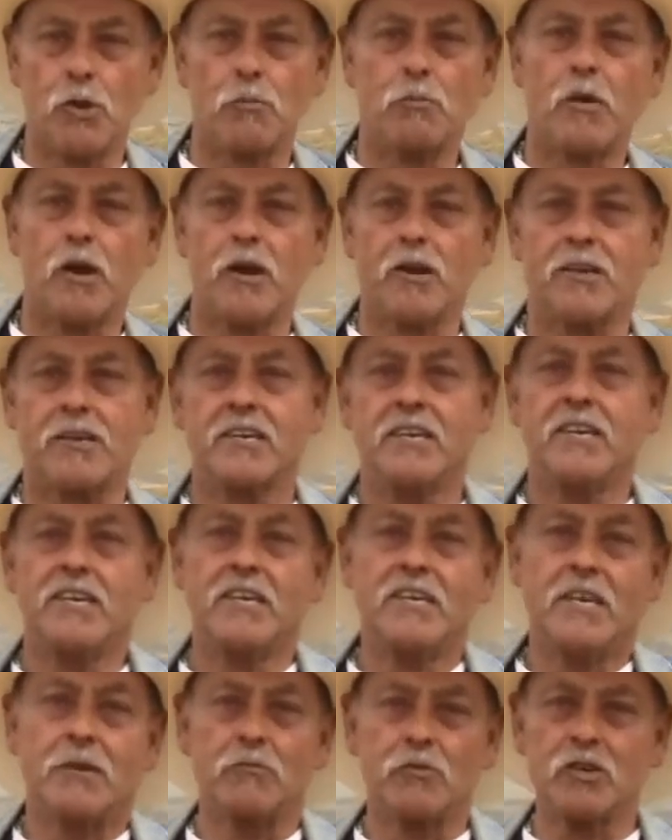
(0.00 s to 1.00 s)
Park.
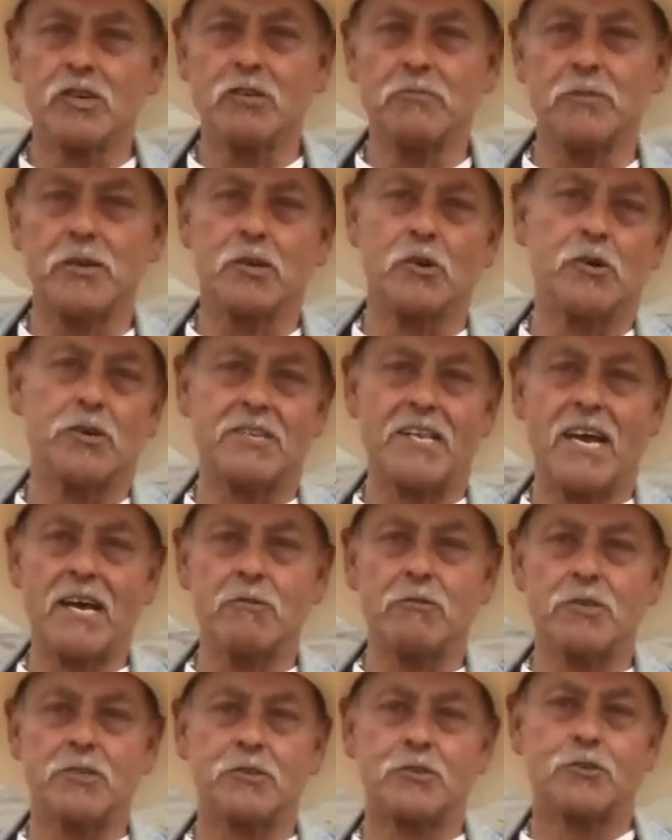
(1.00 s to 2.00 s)
And we're going to be going
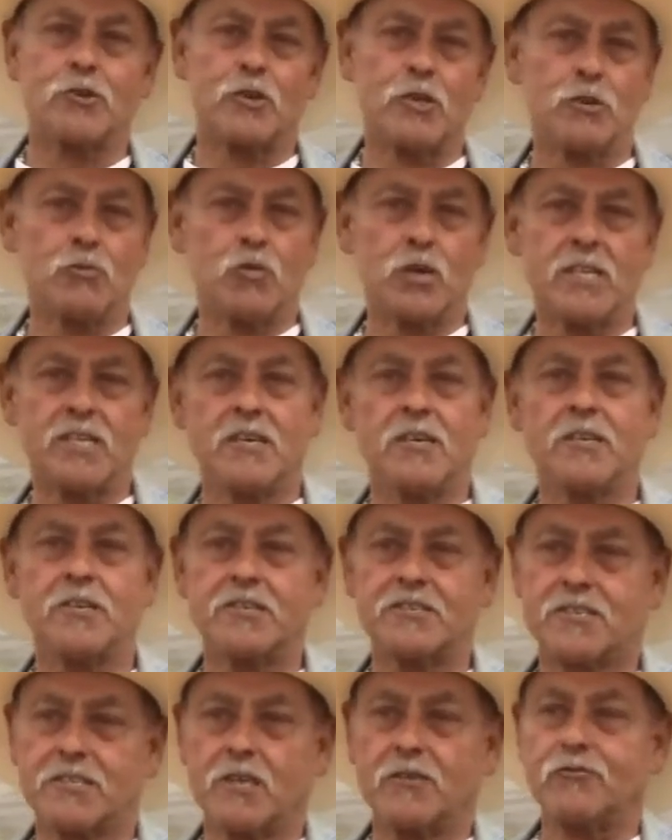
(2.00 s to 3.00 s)
that way to show you what
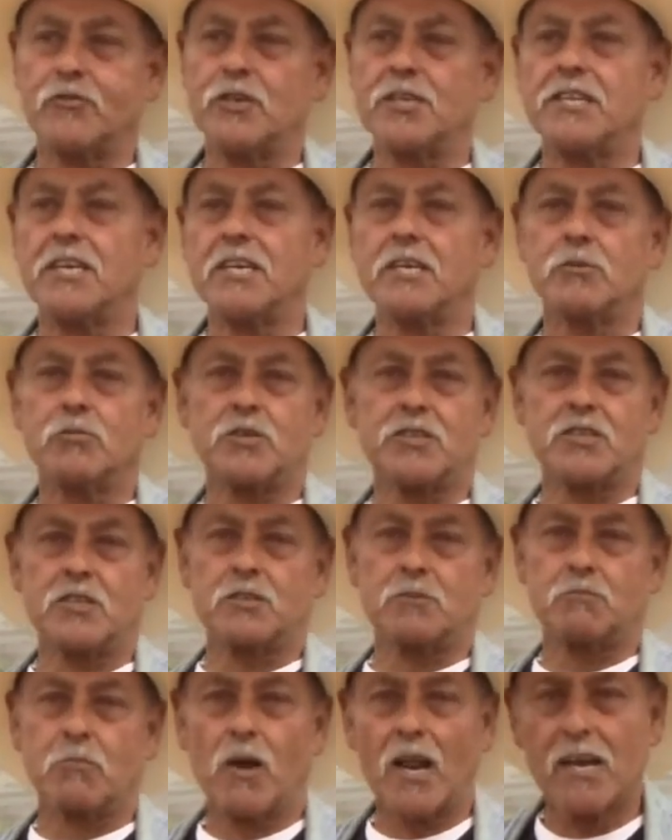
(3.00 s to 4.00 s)
other stuff we did with
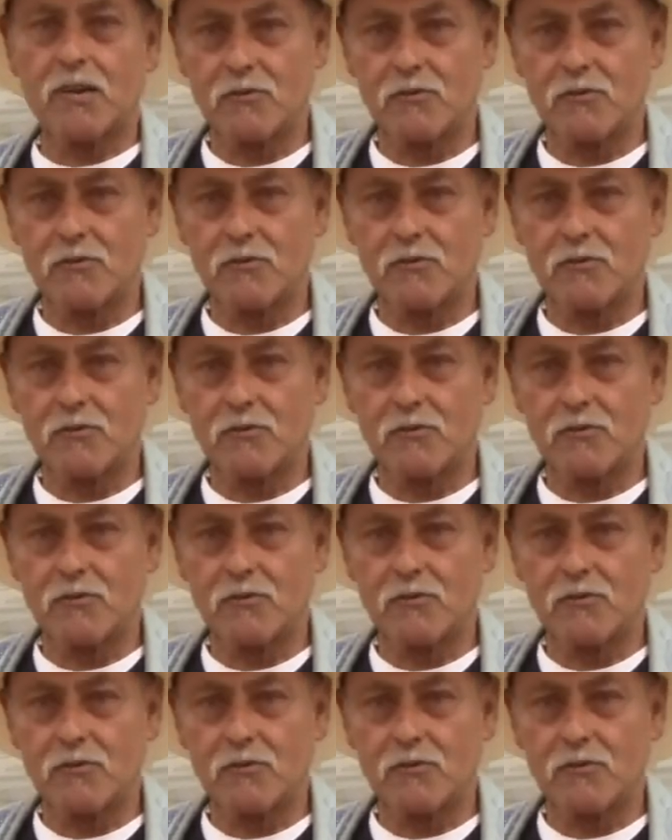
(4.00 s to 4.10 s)
this block